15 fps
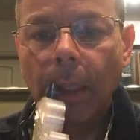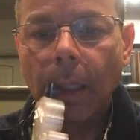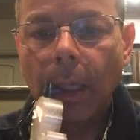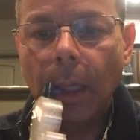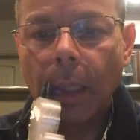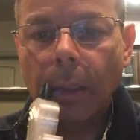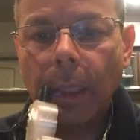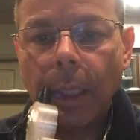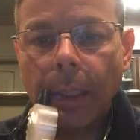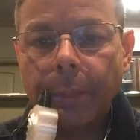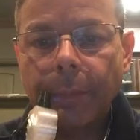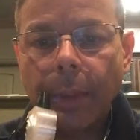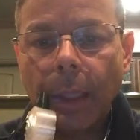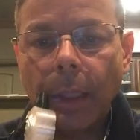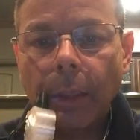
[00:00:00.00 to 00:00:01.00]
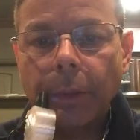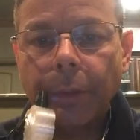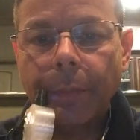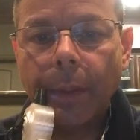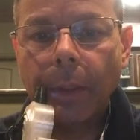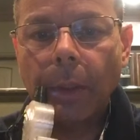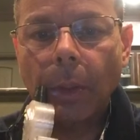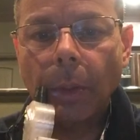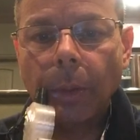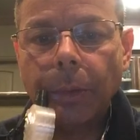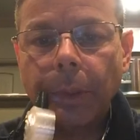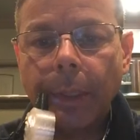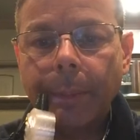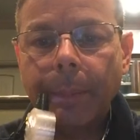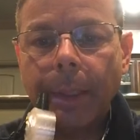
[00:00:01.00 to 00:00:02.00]
A lot of knowledge of our culture,
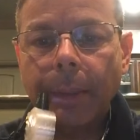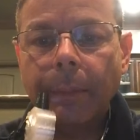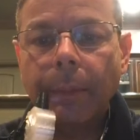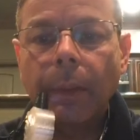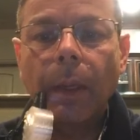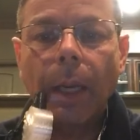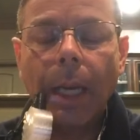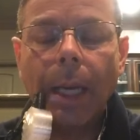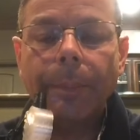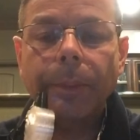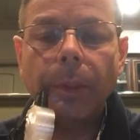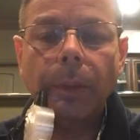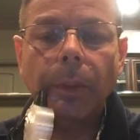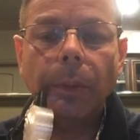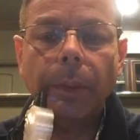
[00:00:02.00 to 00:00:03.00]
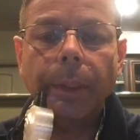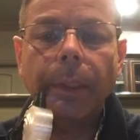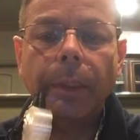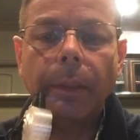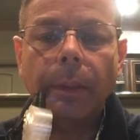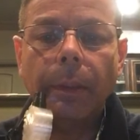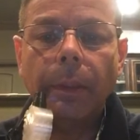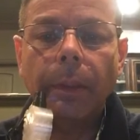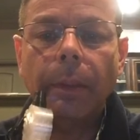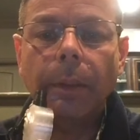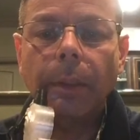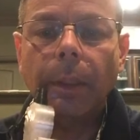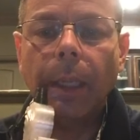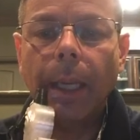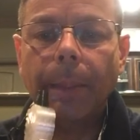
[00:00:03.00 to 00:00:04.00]
I meant. Absolutely.
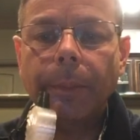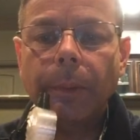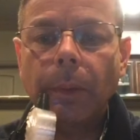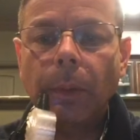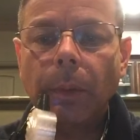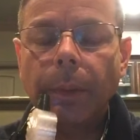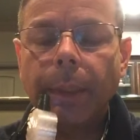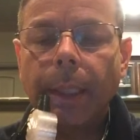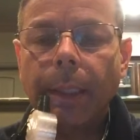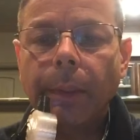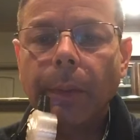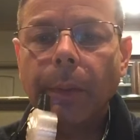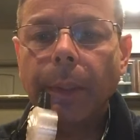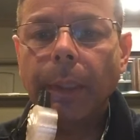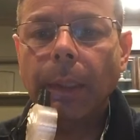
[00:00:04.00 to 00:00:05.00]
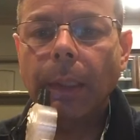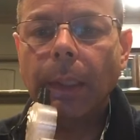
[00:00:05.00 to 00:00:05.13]
Absolutely, I agree.